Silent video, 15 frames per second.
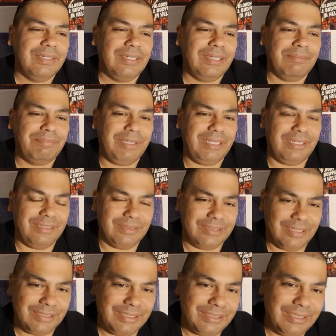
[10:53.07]
And Pete
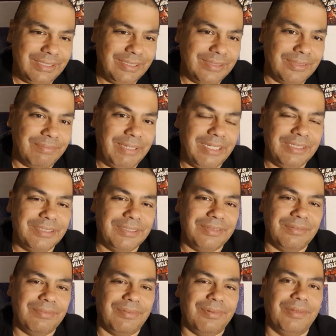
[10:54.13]
touches it, and he's like, "Man, it's
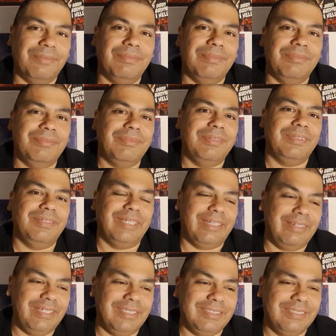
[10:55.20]
still warm."
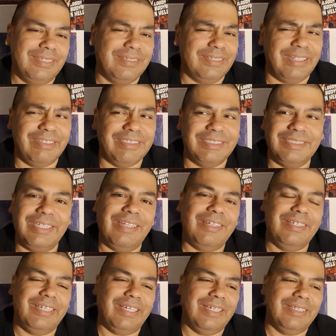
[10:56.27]
Larry gets scared. Larry's a
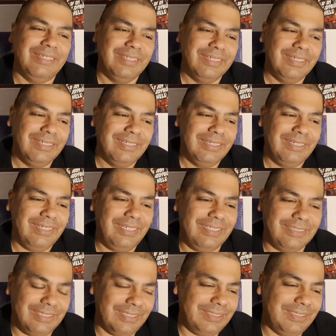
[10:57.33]
scary cat, and he
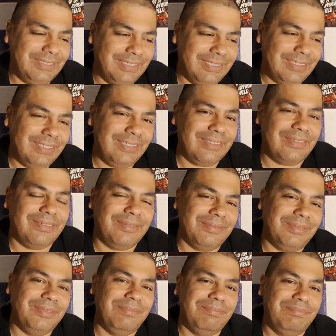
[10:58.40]
touches it, and he's like, "Oh,
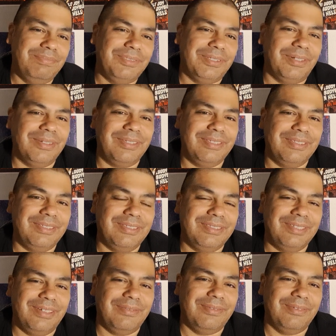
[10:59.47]
you jerk!" He's like,
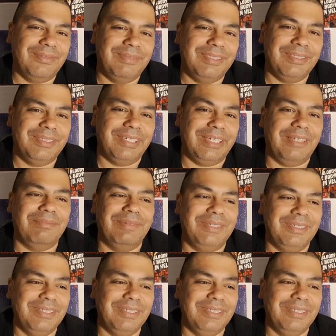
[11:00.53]
"It's not warm." He's like, "Yeah, but